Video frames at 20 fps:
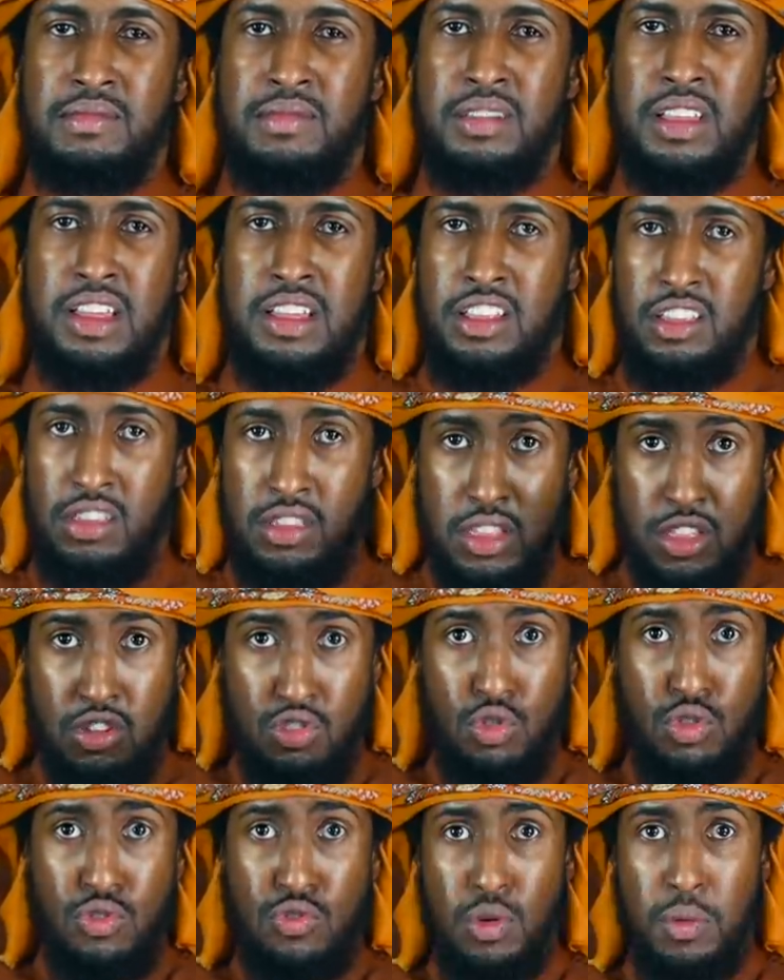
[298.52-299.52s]
They, these are the
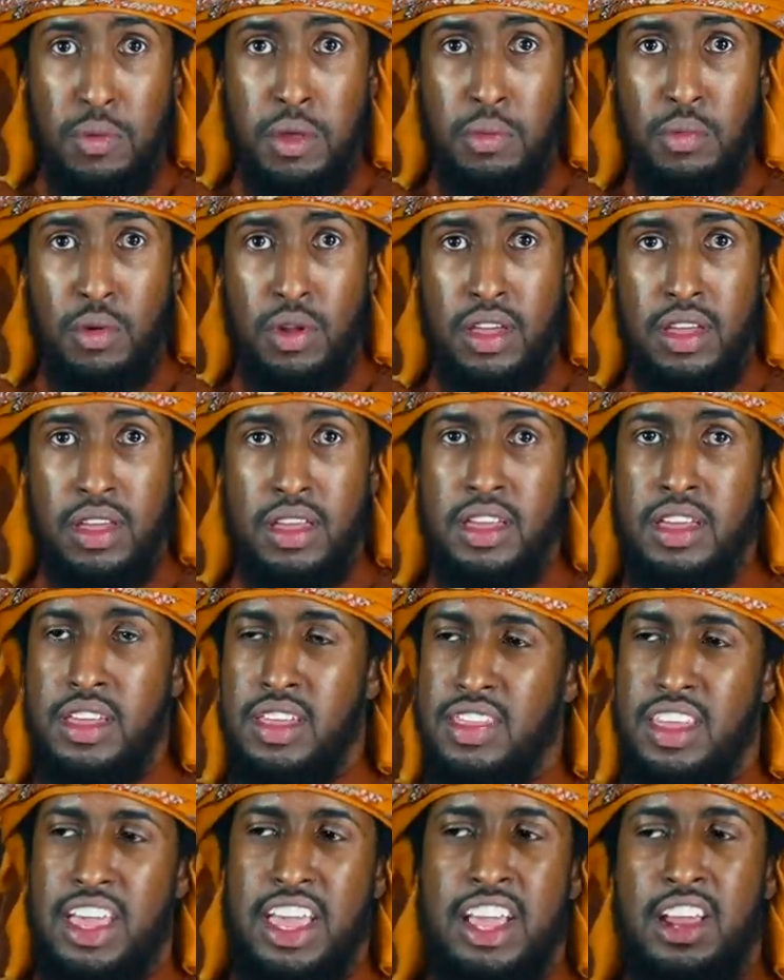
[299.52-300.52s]
truthful people.
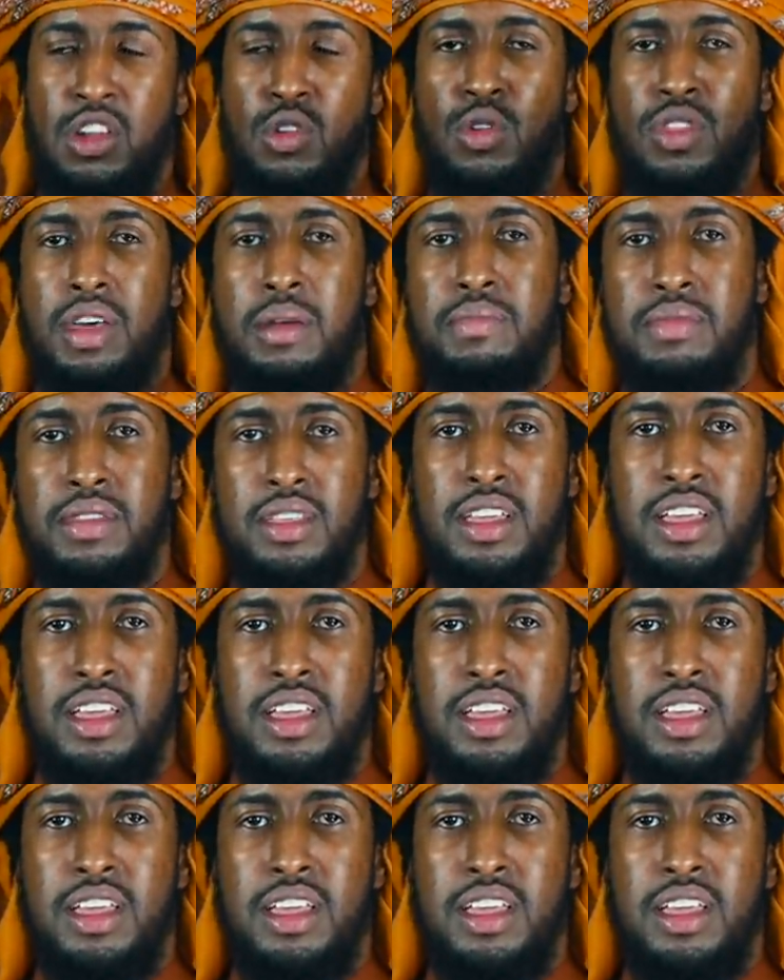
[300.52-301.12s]
They ignore them.